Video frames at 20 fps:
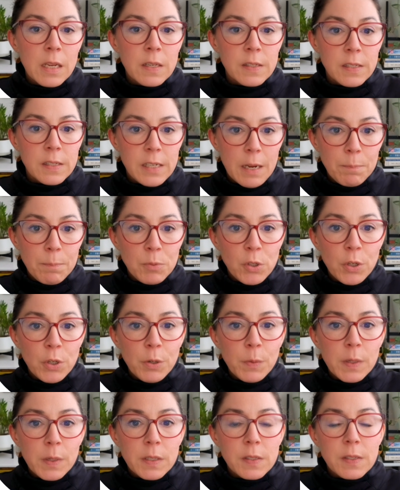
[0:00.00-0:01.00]
Step
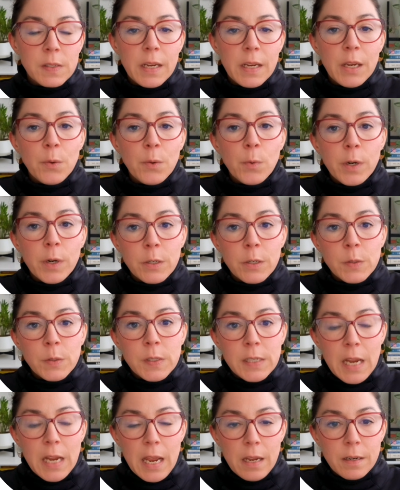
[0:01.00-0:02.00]
2 is seeing where you
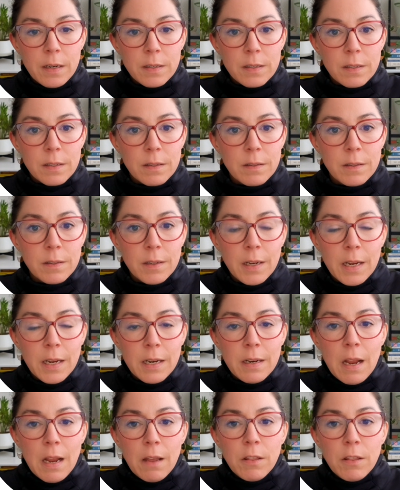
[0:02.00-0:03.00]
stand.
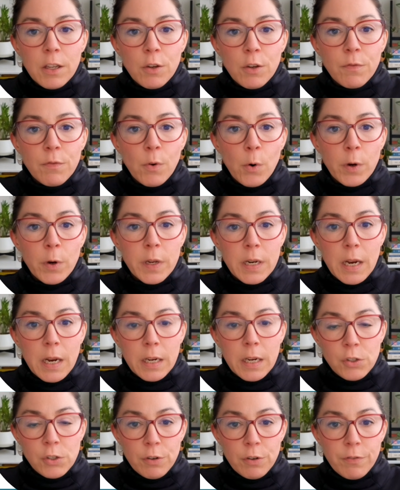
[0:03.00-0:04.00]
Now that you've
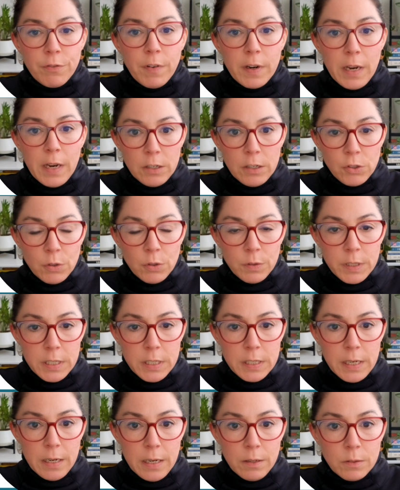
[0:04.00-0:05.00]
organized your financial
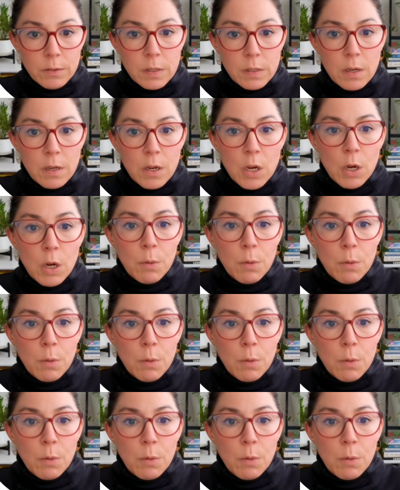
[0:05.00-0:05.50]
details,